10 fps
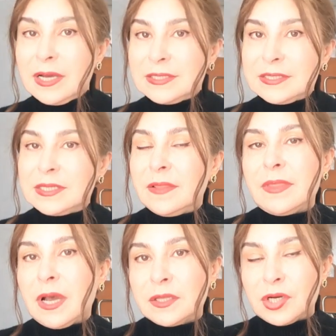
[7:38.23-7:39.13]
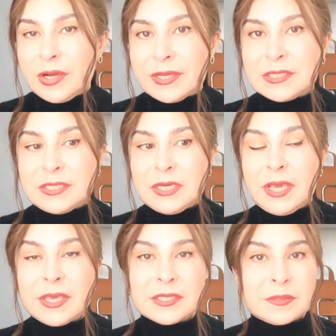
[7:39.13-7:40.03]
as i said the other idea
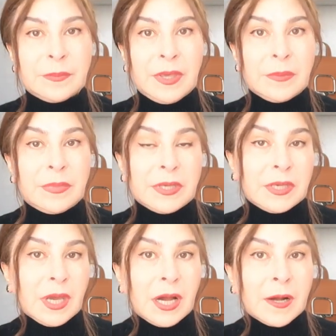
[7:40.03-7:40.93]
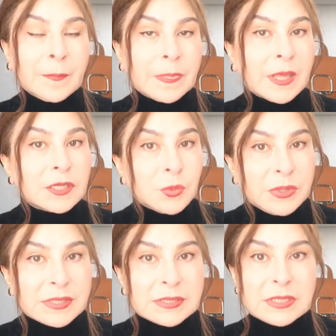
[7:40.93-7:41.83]
is maybe um,
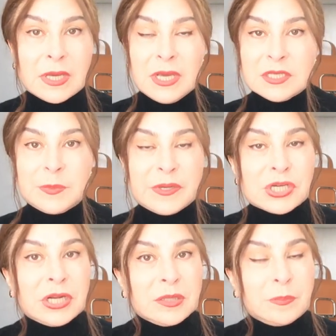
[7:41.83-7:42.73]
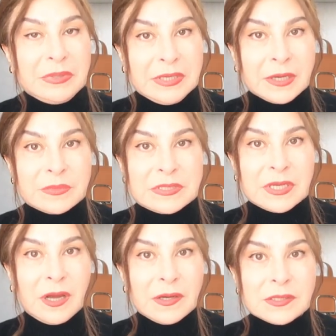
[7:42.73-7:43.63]
twist especially in pm
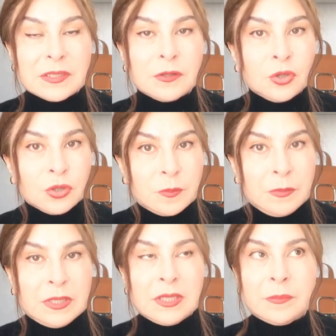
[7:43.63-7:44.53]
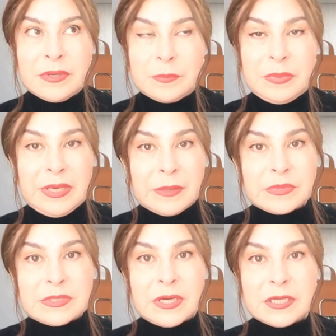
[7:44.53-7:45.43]
size not mini but pm
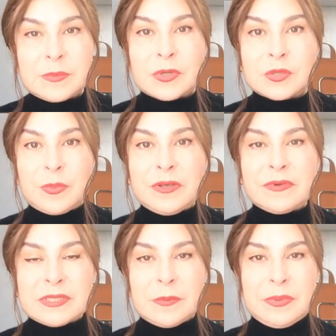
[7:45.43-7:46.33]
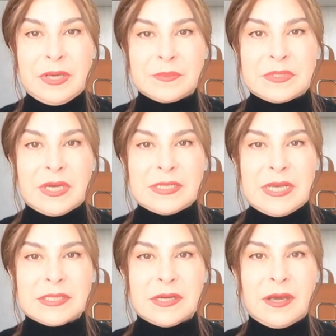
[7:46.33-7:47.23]
size because previously pm size
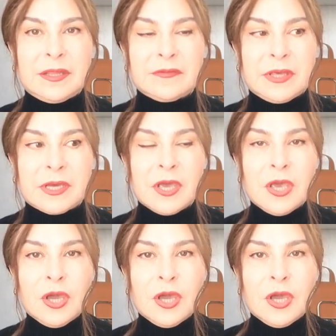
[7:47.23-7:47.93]
had kind of like